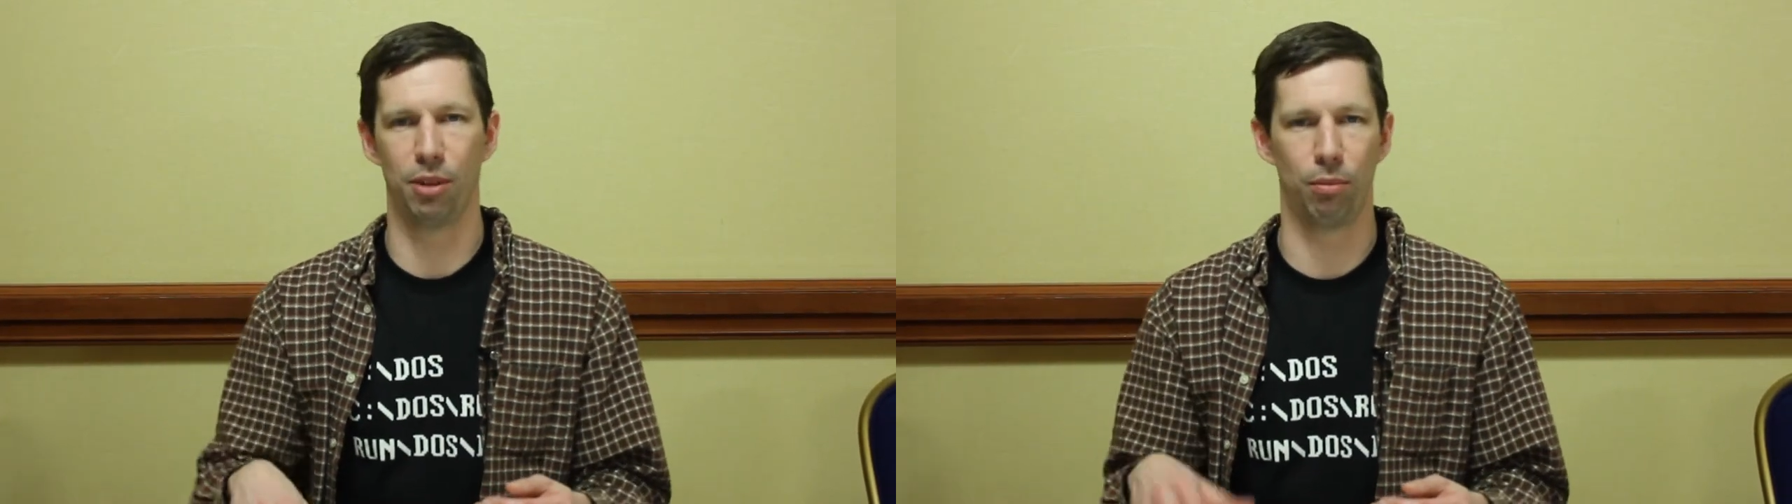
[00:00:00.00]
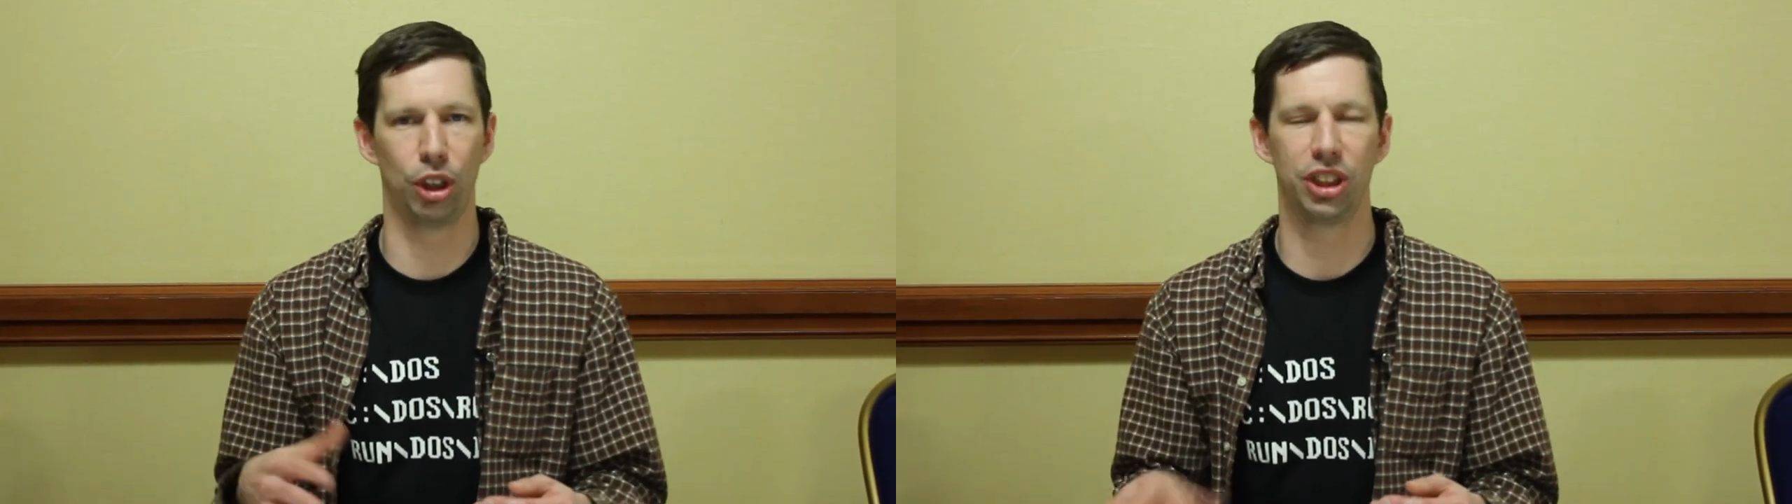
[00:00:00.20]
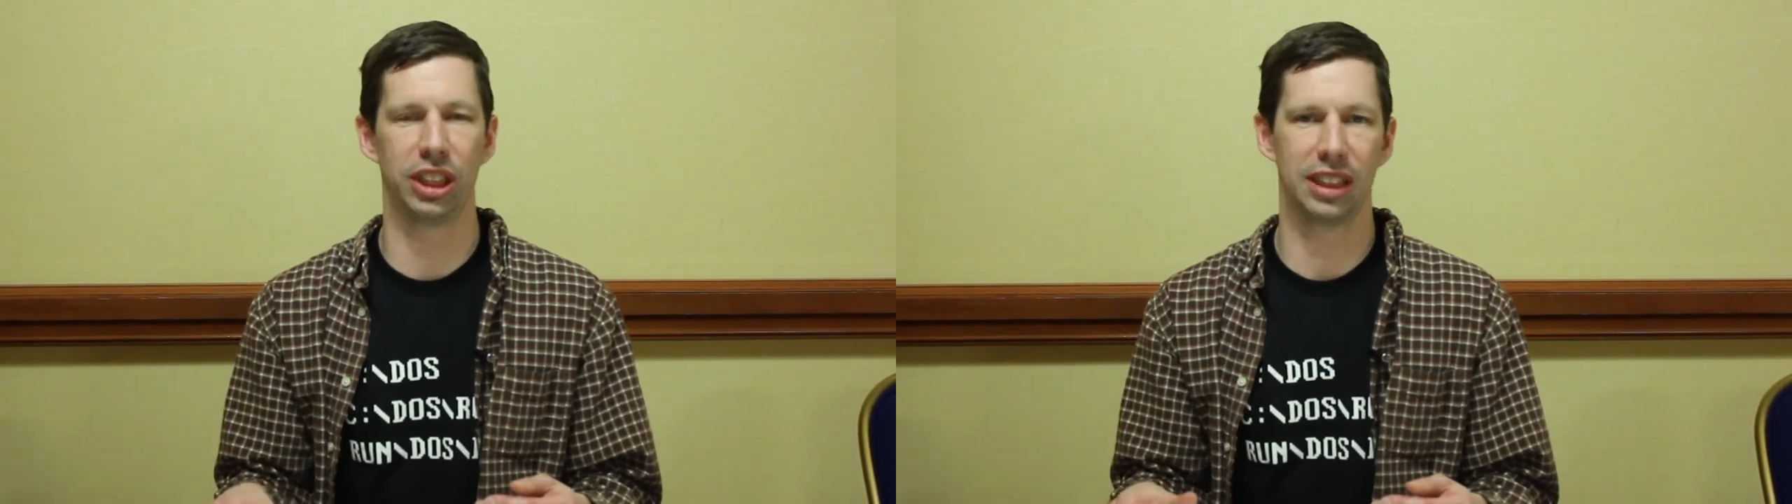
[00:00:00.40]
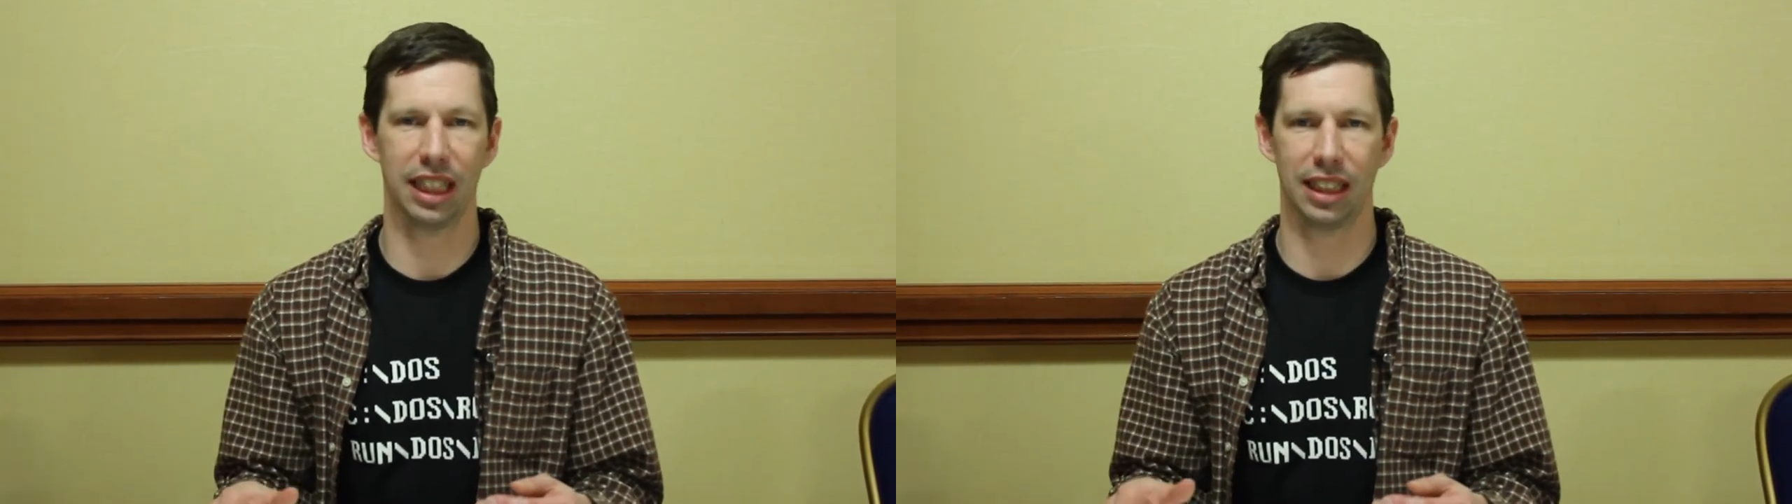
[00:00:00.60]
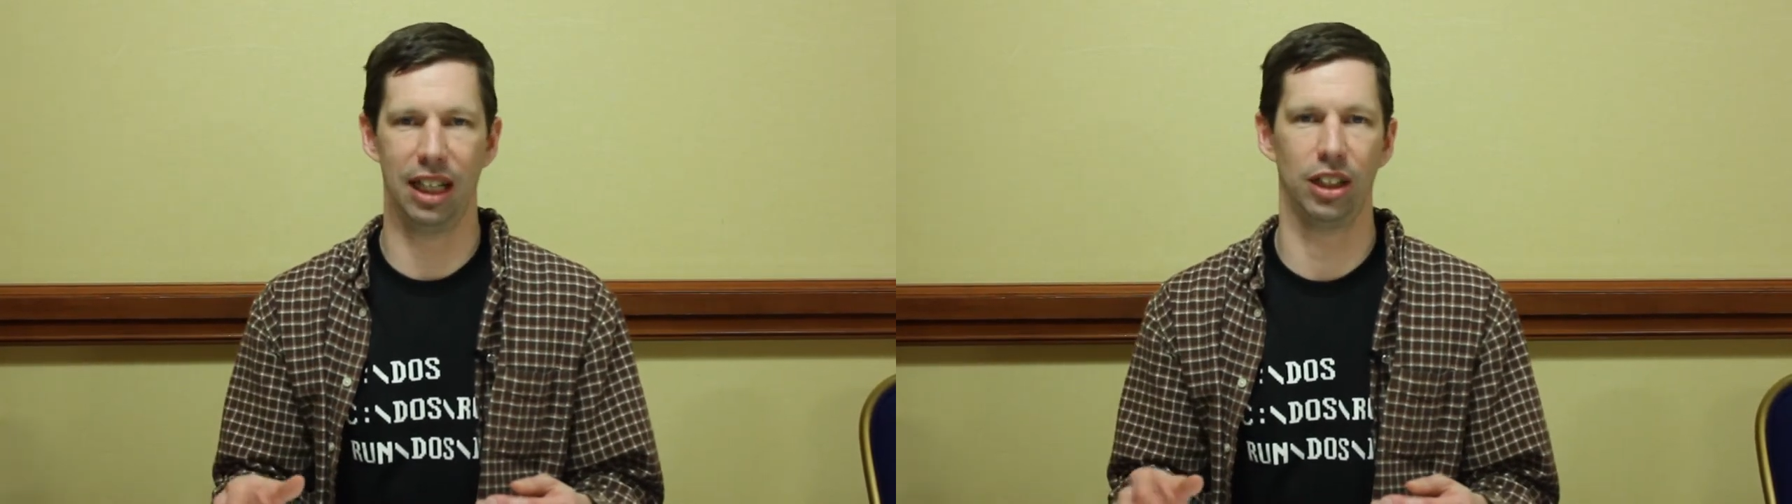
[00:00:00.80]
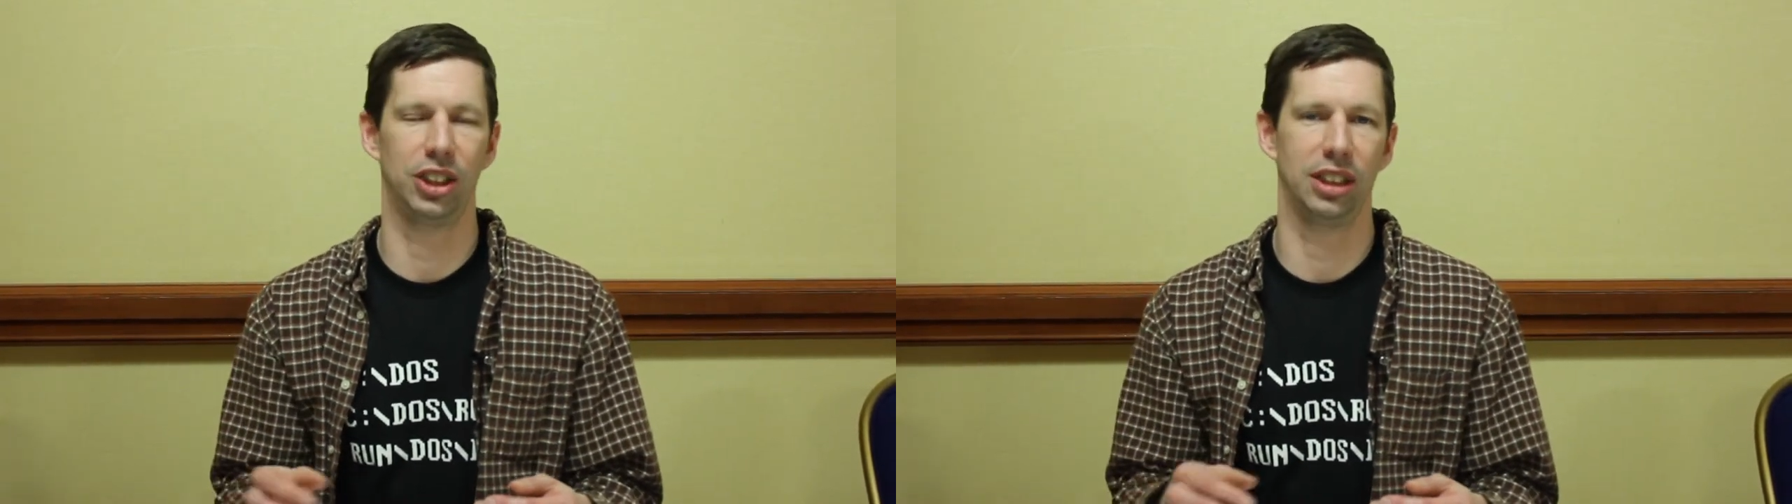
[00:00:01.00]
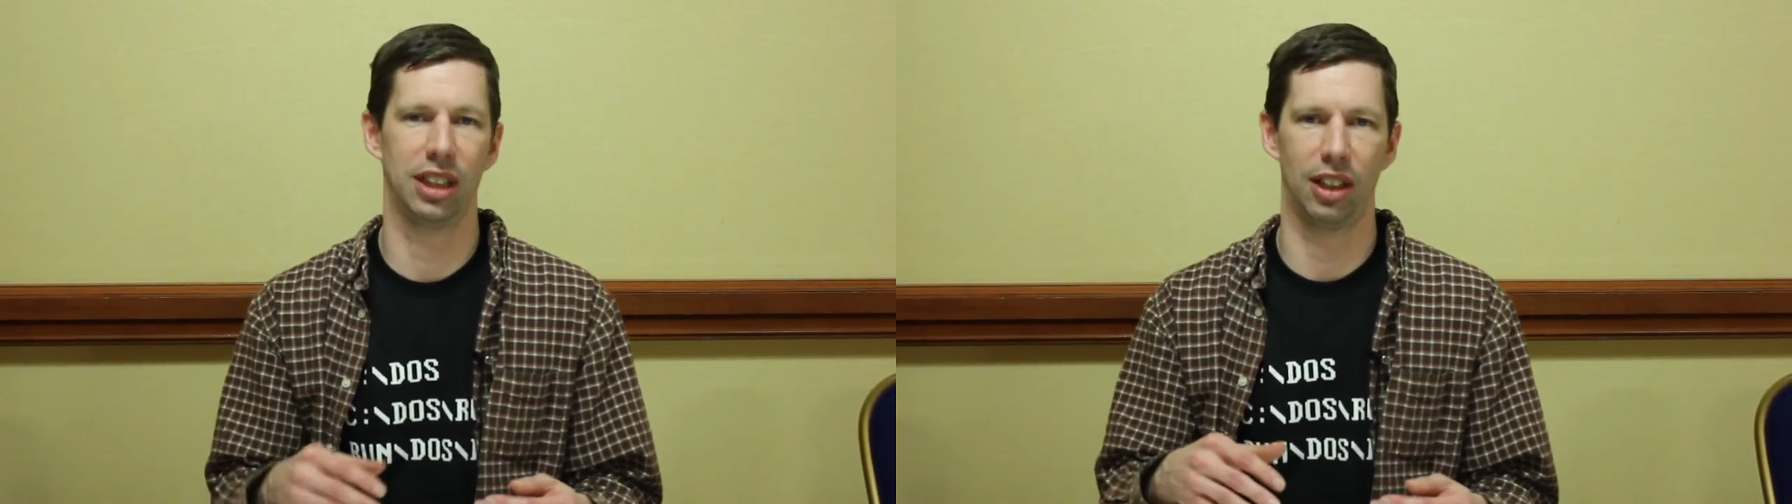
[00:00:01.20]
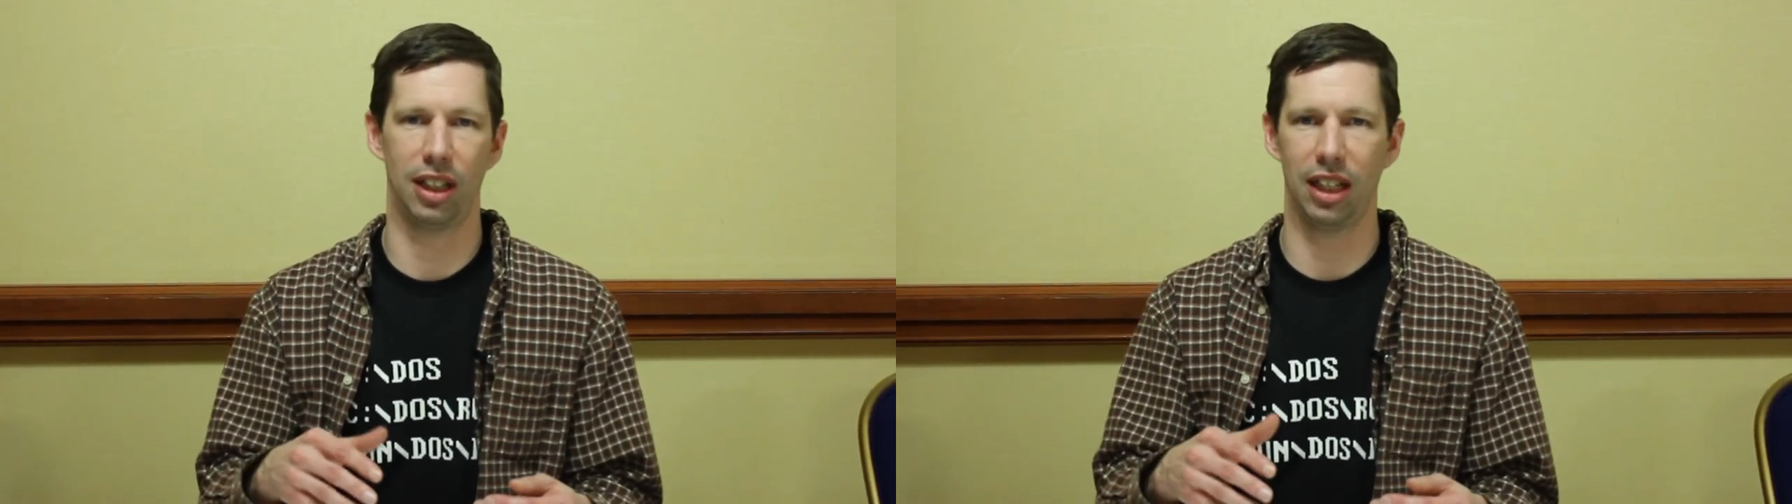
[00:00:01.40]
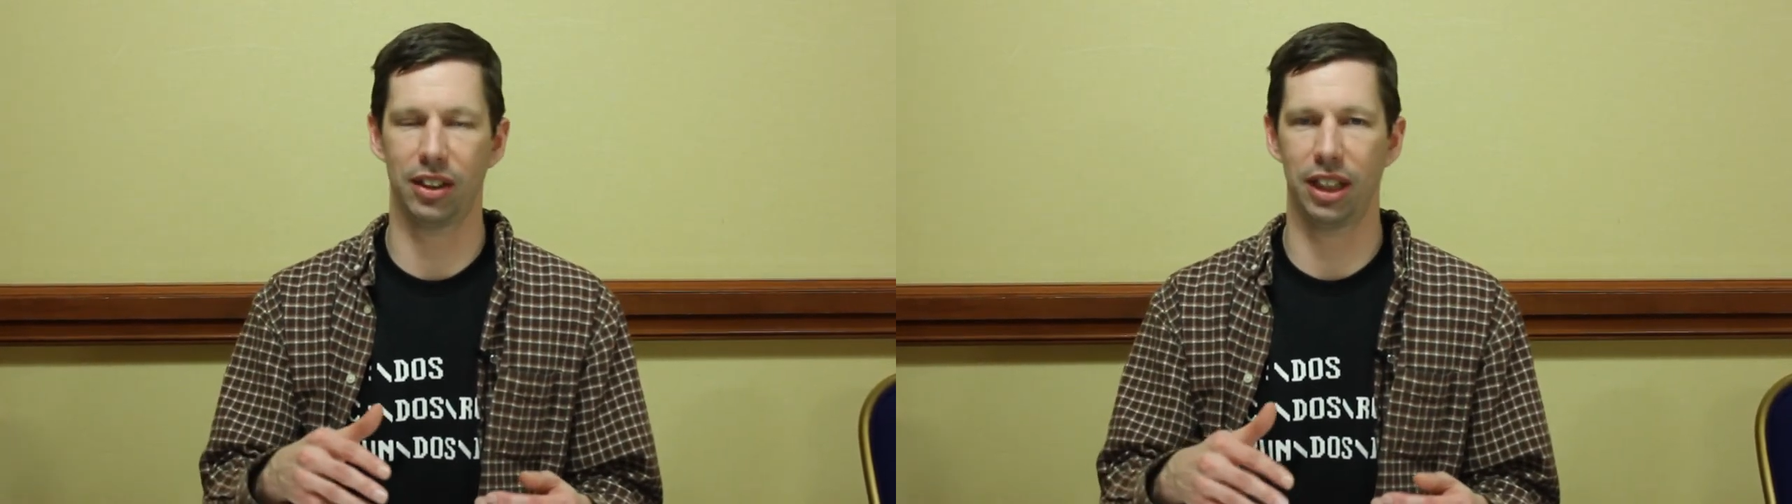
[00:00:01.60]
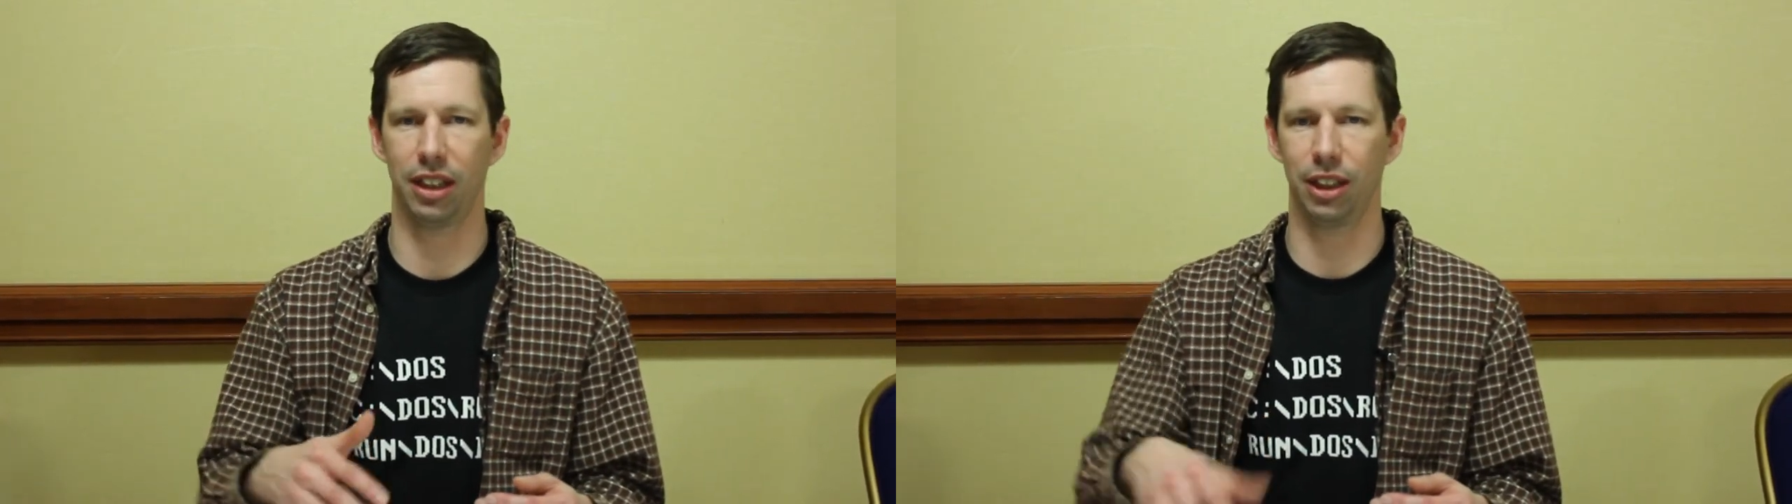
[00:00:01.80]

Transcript: emerging technologies that are out there.